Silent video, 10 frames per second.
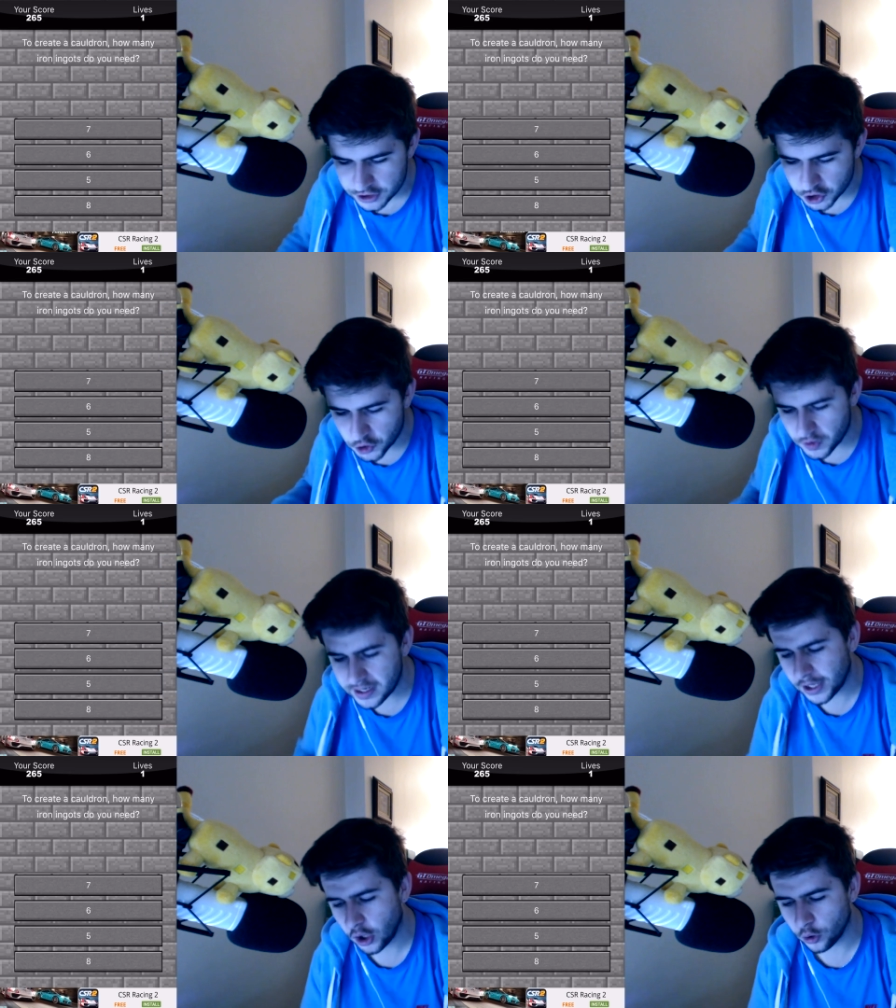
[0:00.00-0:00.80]
To
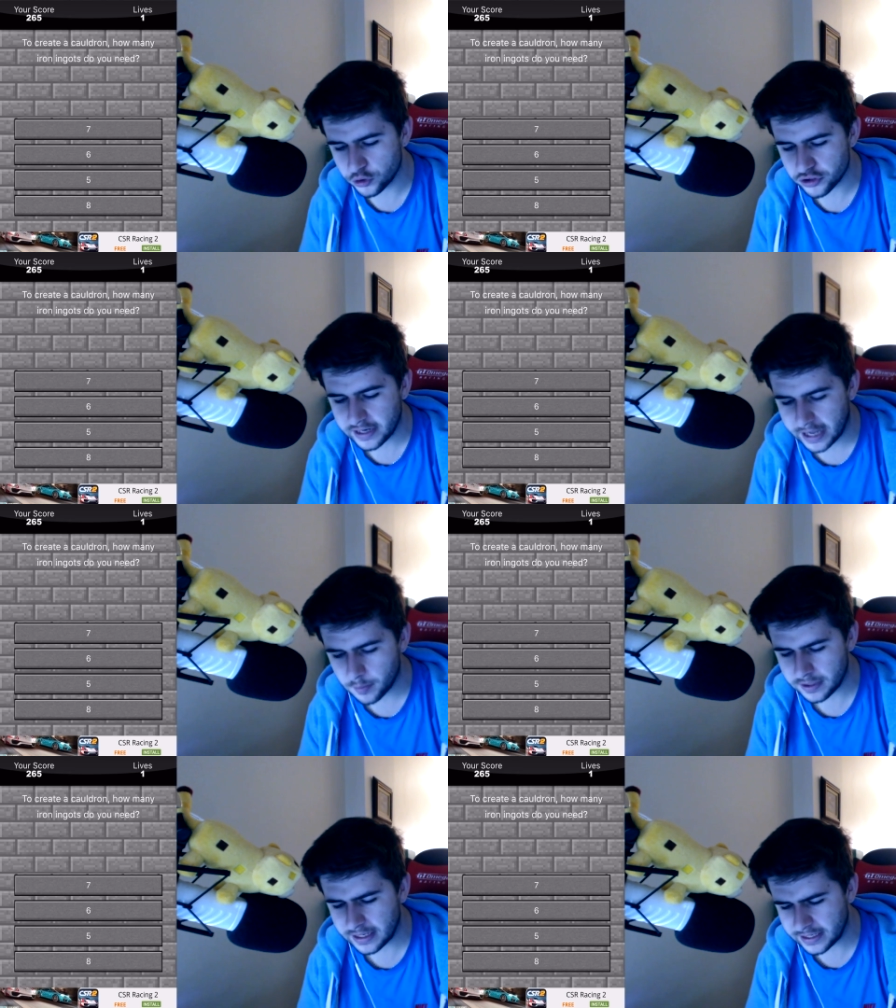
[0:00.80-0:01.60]
create a cauldron,
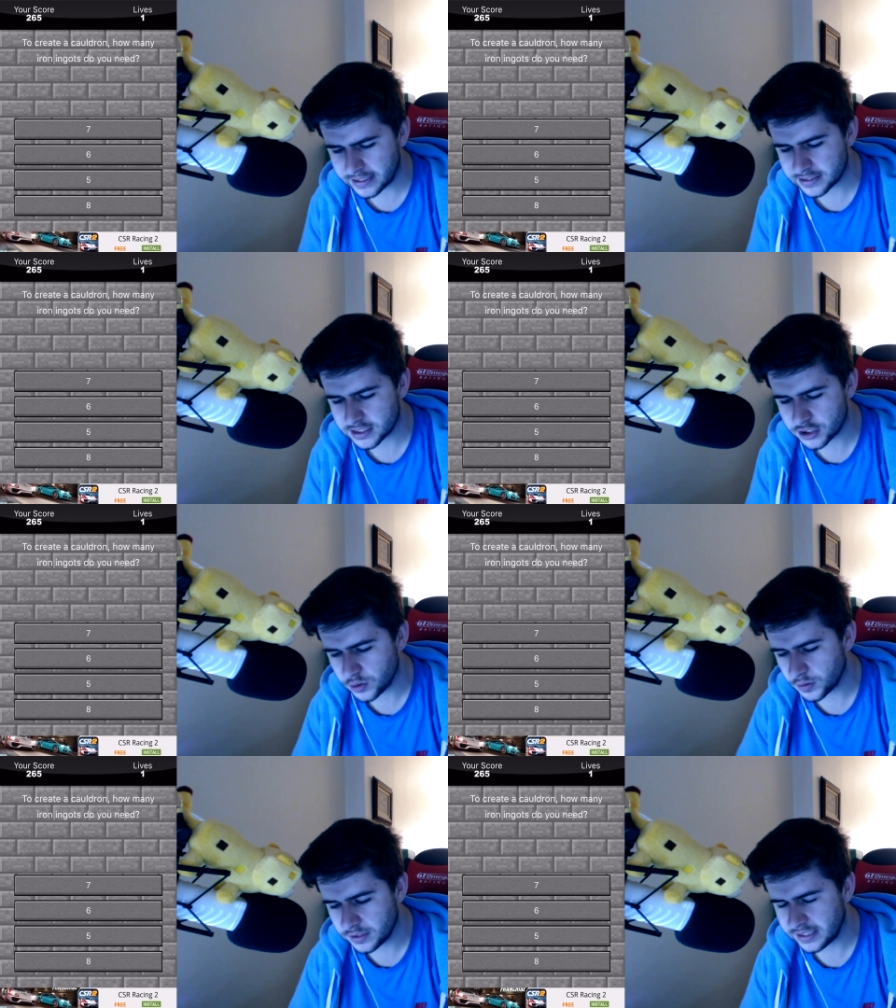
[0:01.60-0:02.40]
how many ingots do
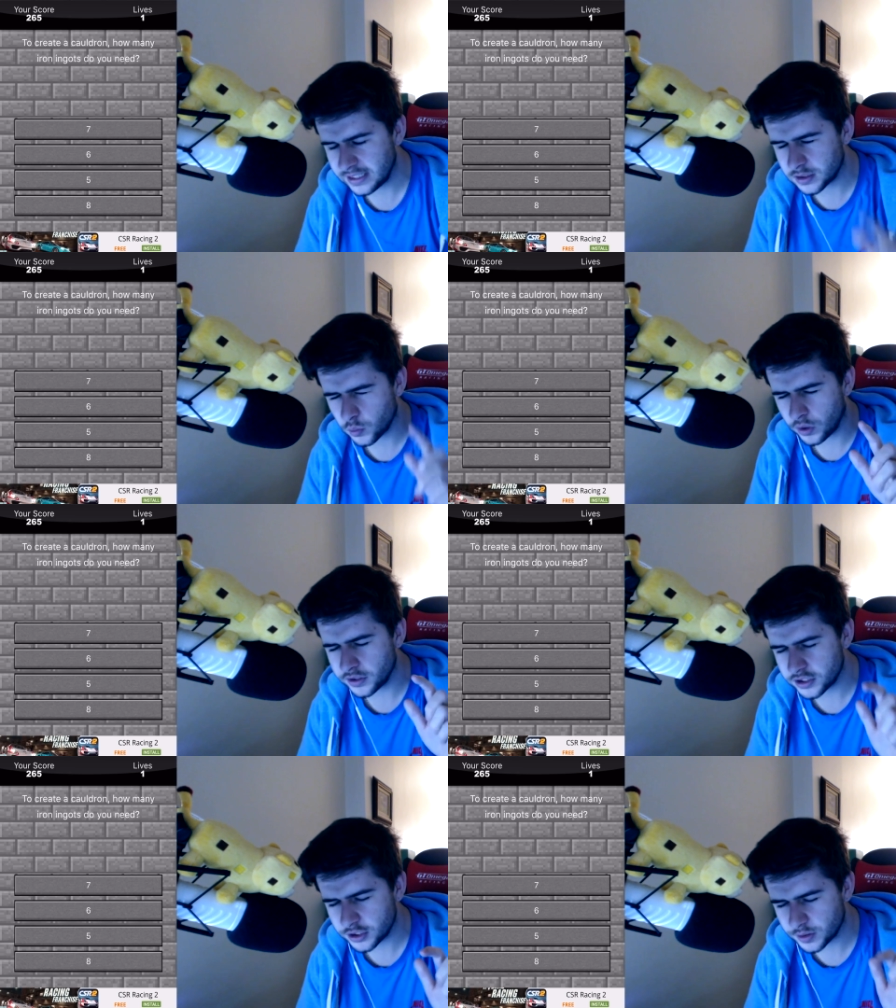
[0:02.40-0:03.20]
you need?
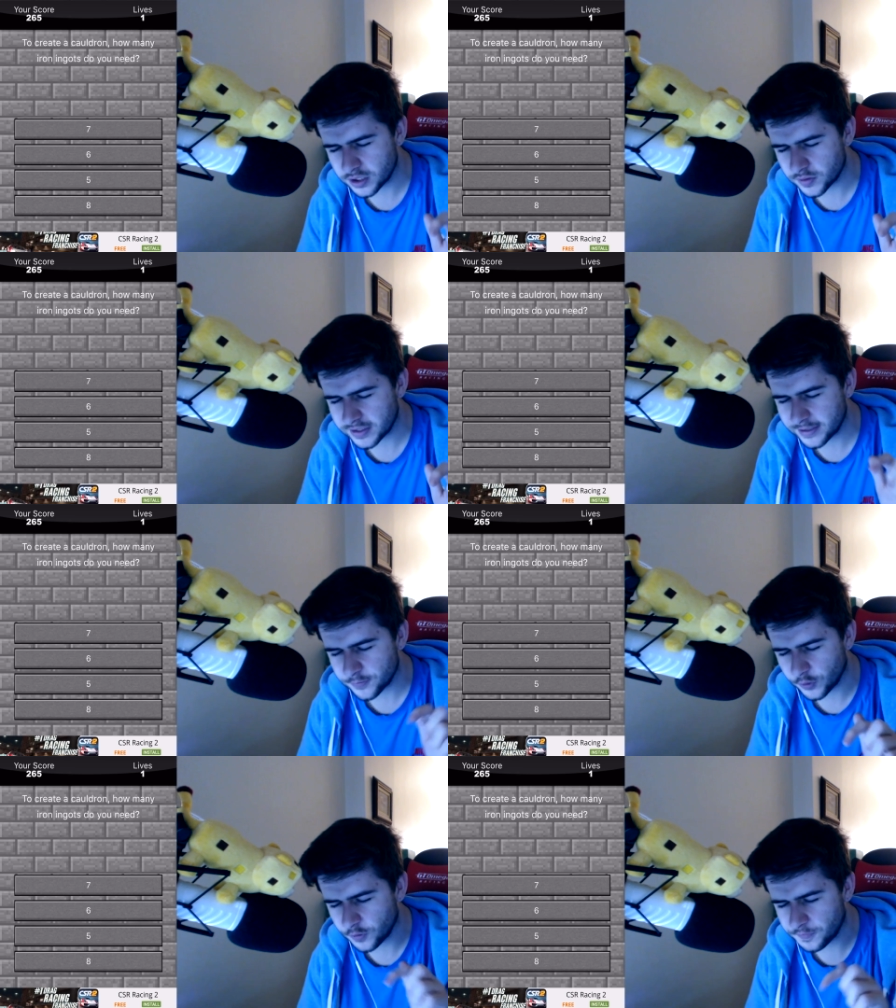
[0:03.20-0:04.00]
One, two, three,
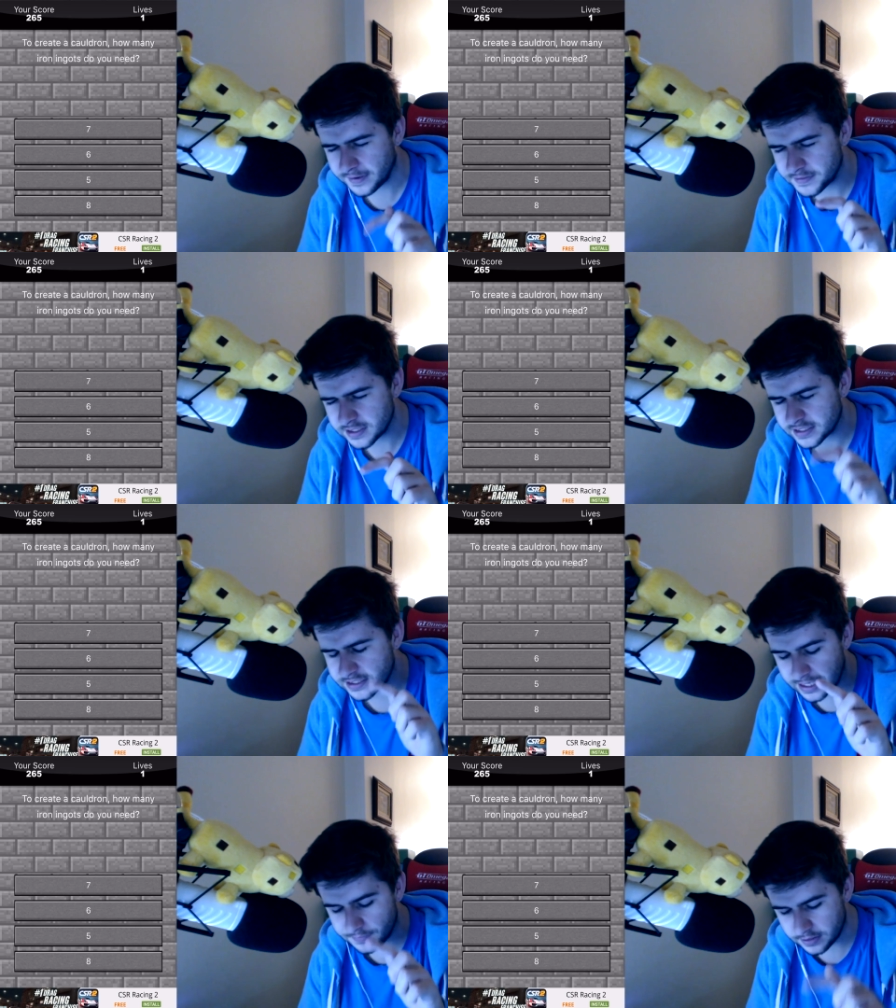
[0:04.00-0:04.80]
four, five, six,
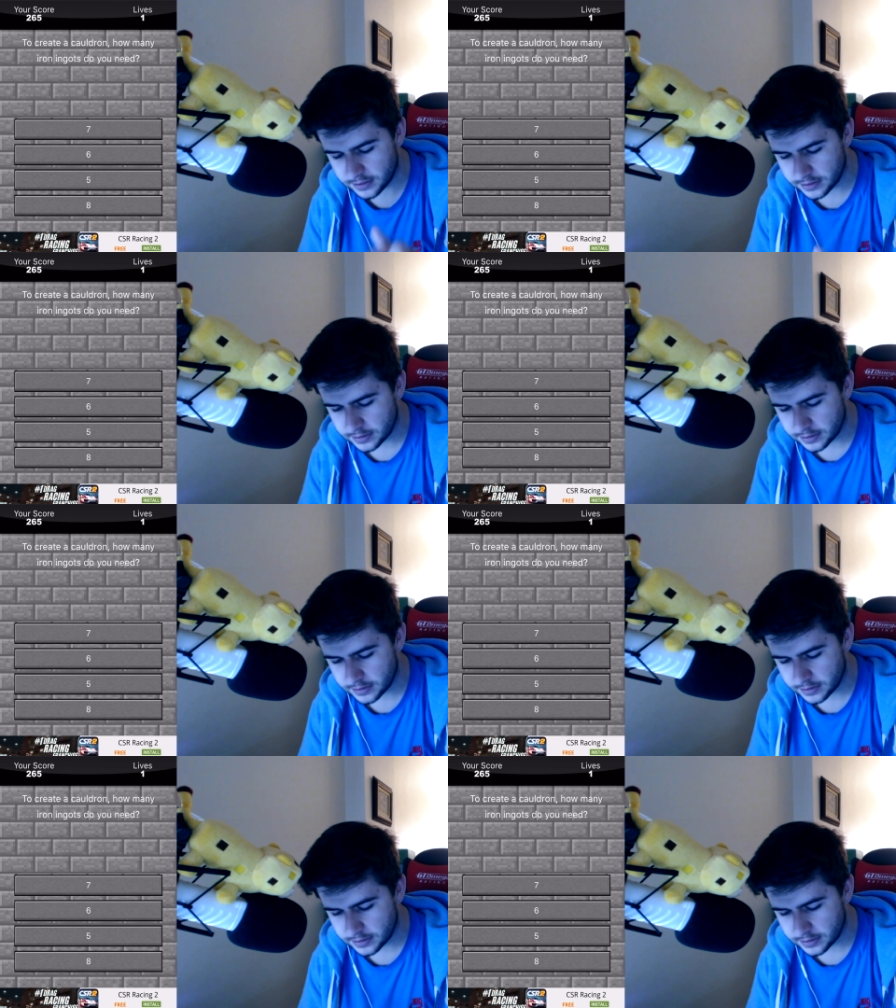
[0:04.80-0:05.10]
seven.